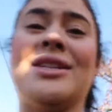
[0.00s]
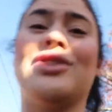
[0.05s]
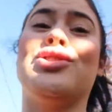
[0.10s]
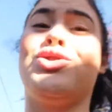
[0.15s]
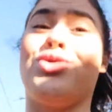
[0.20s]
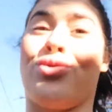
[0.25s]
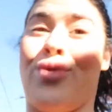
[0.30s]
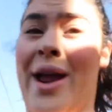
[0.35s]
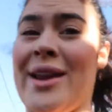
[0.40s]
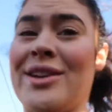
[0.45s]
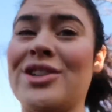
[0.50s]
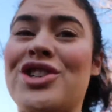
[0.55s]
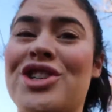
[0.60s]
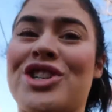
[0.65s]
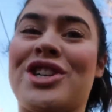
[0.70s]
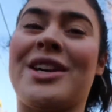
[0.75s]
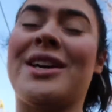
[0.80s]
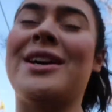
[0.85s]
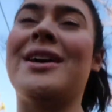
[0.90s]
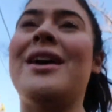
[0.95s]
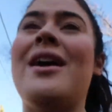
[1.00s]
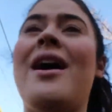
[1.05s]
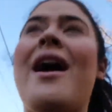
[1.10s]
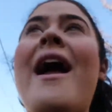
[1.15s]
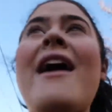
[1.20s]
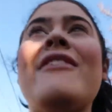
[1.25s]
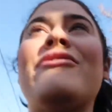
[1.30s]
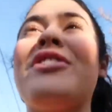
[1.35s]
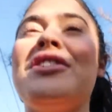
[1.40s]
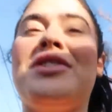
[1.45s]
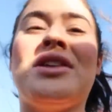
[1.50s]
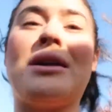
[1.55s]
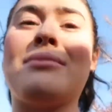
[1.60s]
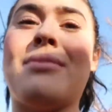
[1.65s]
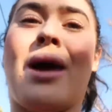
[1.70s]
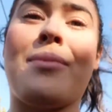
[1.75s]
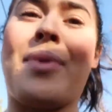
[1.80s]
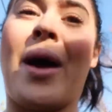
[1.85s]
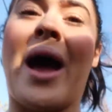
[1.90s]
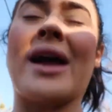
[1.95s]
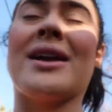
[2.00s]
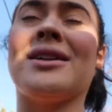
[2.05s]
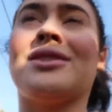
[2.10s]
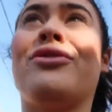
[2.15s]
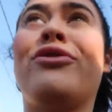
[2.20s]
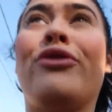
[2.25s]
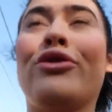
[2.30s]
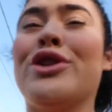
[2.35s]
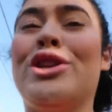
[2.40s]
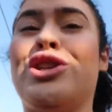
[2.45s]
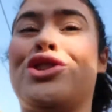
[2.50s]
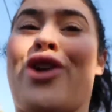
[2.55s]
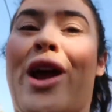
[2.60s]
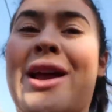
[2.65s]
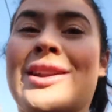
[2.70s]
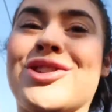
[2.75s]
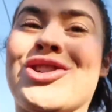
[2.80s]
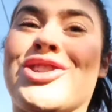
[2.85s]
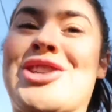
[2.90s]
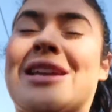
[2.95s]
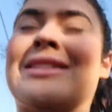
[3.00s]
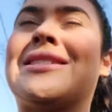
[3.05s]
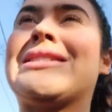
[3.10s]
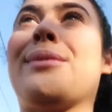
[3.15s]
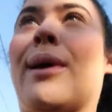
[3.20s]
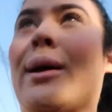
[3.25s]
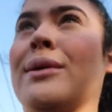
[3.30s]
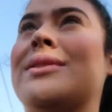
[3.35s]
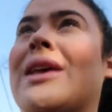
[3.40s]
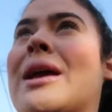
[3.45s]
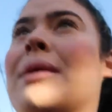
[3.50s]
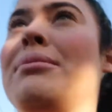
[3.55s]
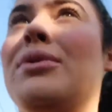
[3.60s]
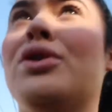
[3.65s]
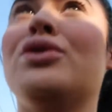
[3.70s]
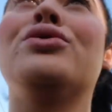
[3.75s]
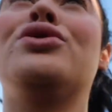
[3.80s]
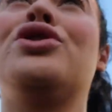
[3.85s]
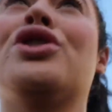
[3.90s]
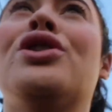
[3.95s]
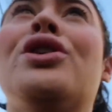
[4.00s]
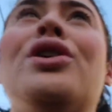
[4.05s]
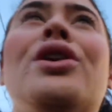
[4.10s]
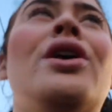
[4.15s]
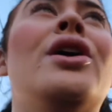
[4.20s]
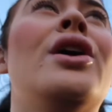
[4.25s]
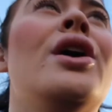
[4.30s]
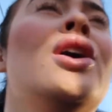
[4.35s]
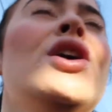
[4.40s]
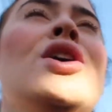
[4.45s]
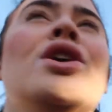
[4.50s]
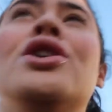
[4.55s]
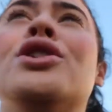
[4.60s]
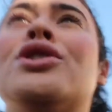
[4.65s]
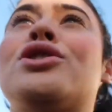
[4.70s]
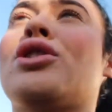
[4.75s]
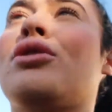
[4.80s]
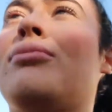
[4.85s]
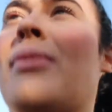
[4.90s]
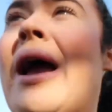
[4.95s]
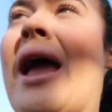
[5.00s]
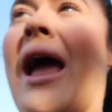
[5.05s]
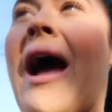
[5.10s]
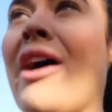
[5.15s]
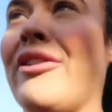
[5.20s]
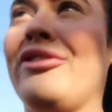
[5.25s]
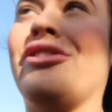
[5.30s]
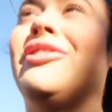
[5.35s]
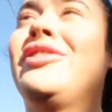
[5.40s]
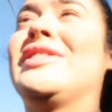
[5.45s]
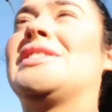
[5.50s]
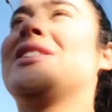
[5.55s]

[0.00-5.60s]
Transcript: is drenched. Everything in my bag is fully drenched and smells like mildew. So my outfit for